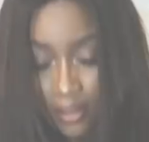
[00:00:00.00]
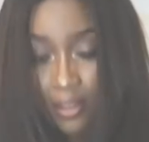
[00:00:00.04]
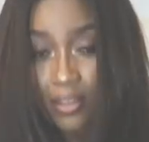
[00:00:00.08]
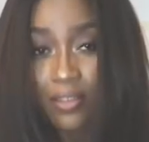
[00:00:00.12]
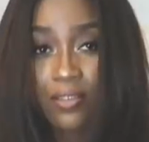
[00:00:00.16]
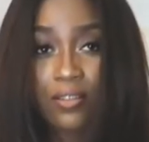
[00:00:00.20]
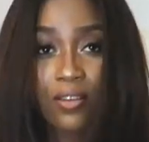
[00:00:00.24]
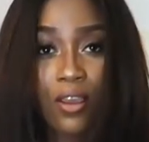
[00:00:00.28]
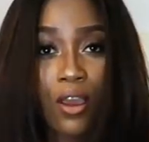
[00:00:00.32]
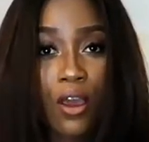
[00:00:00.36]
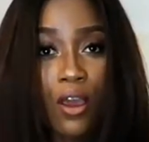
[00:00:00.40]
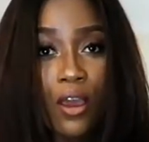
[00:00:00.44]

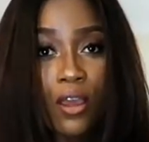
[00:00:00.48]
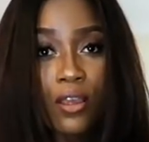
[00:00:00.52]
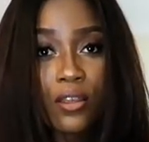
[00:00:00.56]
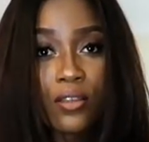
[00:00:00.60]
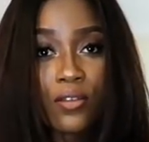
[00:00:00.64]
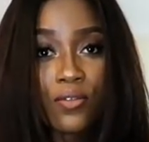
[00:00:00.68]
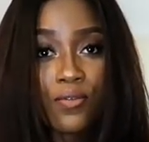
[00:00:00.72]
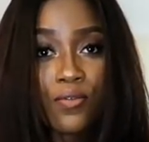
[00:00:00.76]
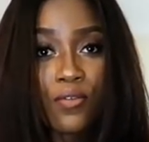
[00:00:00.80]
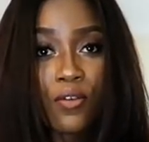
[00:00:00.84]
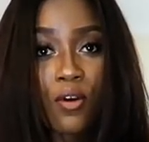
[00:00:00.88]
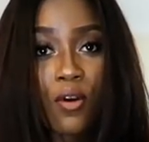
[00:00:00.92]
This skirt
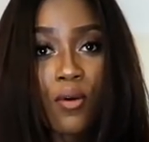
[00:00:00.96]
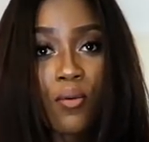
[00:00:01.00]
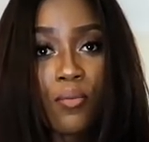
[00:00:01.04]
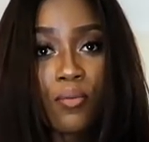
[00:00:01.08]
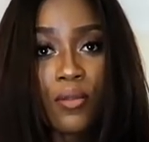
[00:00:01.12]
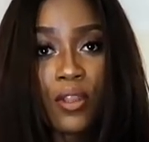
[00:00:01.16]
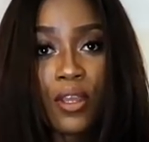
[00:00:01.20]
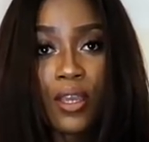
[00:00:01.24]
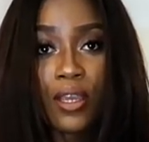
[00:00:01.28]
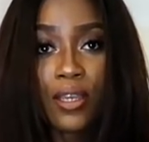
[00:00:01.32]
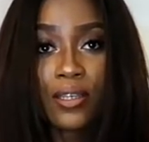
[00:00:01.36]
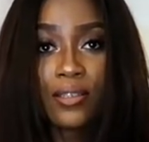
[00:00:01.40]
is
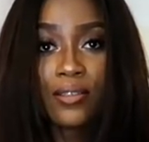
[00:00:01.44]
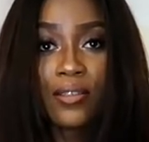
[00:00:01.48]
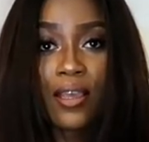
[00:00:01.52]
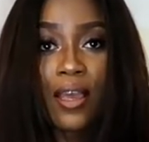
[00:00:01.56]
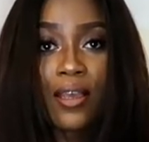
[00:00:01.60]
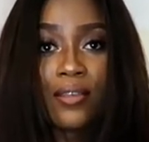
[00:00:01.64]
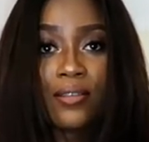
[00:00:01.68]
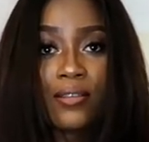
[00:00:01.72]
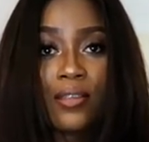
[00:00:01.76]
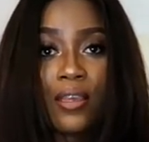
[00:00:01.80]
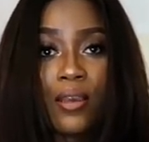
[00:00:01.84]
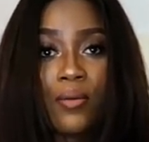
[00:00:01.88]
from the
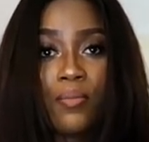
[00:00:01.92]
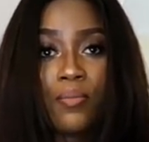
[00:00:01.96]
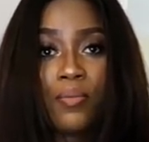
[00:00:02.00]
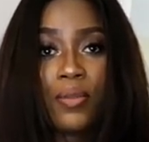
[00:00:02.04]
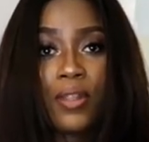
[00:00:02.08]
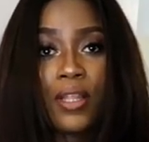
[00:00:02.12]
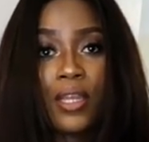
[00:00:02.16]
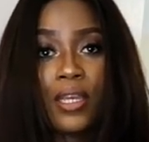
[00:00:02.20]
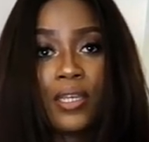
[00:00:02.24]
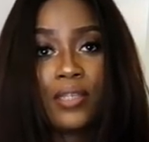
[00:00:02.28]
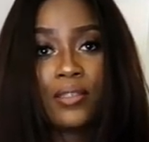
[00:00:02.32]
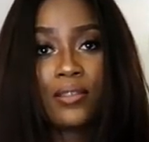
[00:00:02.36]
exact same
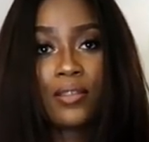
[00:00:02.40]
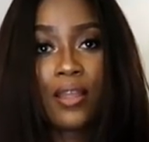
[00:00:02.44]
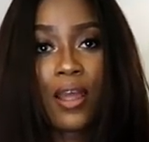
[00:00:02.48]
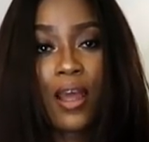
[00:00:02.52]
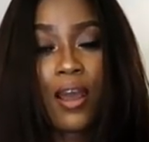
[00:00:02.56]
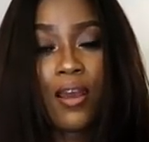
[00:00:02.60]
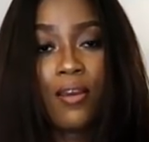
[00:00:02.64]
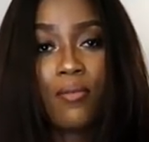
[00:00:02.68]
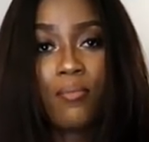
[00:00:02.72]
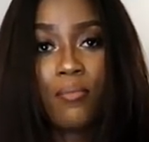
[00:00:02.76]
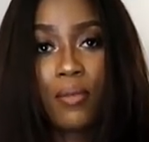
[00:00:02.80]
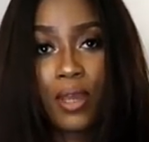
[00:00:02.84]
place
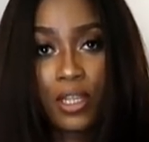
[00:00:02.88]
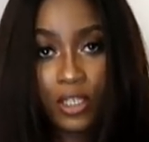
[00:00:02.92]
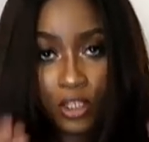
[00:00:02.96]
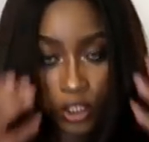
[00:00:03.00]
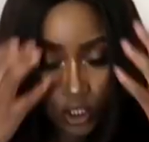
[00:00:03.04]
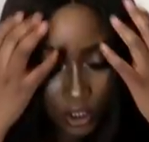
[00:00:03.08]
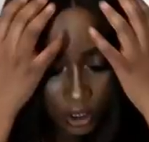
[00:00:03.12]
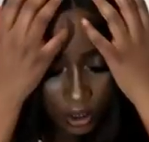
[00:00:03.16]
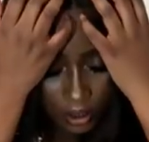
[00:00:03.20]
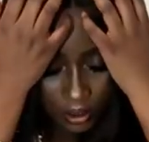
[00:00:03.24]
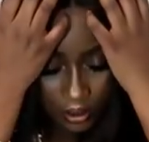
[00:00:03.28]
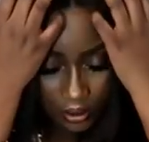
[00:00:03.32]
that I
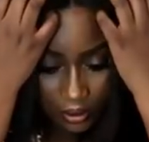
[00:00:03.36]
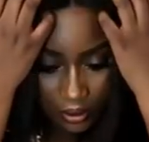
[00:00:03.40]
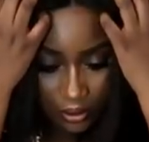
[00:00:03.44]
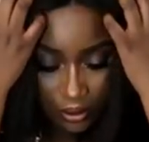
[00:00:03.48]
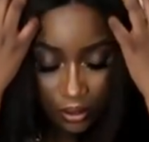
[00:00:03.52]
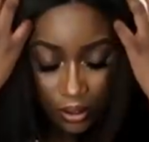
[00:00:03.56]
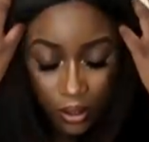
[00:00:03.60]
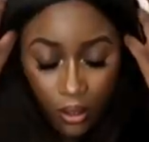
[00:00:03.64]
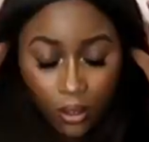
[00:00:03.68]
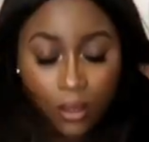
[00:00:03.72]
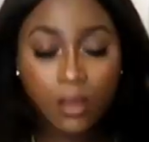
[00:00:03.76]
mentioned